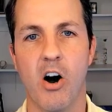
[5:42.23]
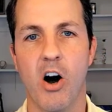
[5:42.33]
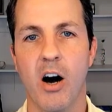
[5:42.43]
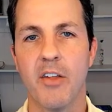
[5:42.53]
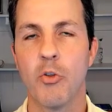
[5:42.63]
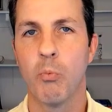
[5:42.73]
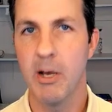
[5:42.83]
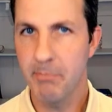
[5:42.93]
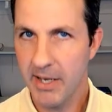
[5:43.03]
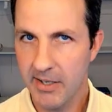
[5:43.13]
on the
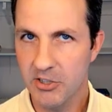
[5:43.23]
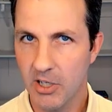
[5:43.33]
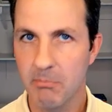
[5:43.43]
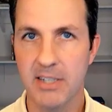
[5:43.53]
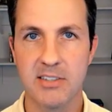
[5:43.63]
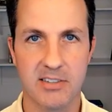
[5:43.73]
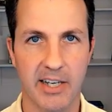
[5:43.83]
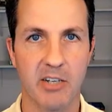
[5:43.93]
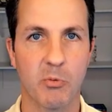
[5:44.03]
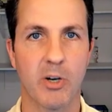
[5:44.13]
web page on my
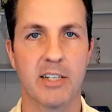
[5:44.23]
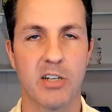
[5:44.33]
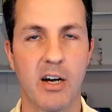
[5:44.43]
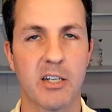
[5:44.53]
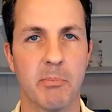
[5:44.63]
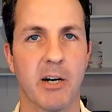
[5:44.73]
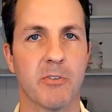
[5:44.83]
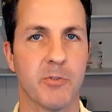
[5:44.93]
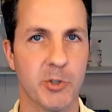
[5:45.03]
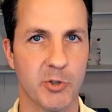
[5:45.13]
site where I talk
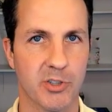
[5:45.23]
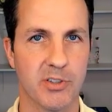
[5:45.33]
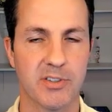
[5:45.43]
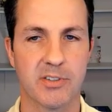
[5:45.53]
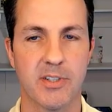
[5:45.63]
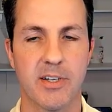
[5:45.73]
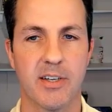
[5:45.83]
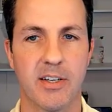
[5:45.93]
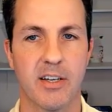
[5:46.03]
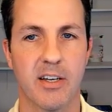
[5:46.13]
about futures,
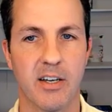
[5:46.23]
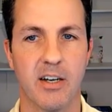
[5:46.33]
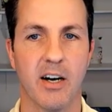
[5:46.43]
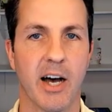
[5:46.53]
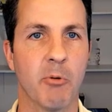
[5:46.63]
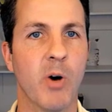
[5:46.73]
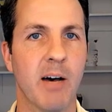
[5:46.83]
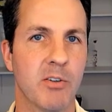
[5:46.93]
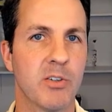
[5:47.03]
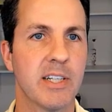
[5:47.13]
I will
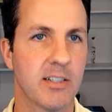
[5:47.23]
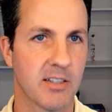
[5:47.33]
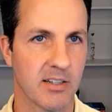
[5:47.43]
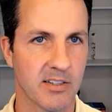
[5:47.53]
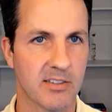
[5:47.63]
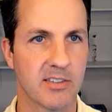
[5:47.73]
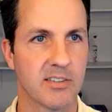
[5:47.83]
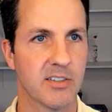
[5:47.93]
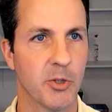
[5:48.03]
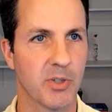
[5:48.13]
have a link to this.
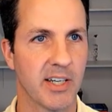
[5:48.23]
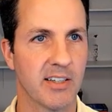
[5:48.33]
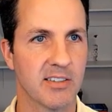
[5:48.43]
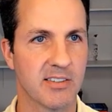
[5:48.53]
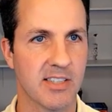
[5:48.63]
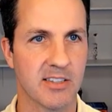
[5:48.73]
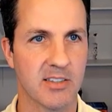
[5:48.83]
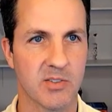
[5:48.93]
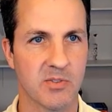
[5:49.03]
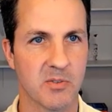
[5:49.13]
Okay, it's
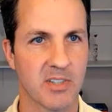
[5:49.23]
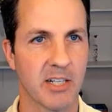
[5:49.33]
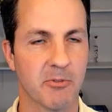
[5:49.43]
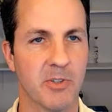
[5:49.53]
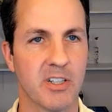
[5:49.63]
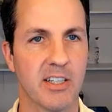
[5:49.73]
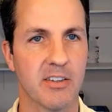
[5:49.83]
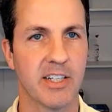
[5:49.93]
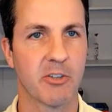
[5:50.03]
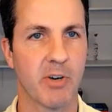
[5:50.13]
this kind of funky
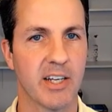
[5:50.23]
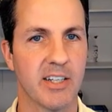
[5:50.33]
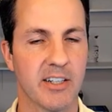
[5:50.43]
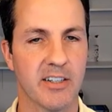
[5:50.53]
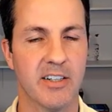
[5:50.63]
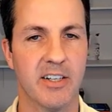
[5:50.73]
link right here,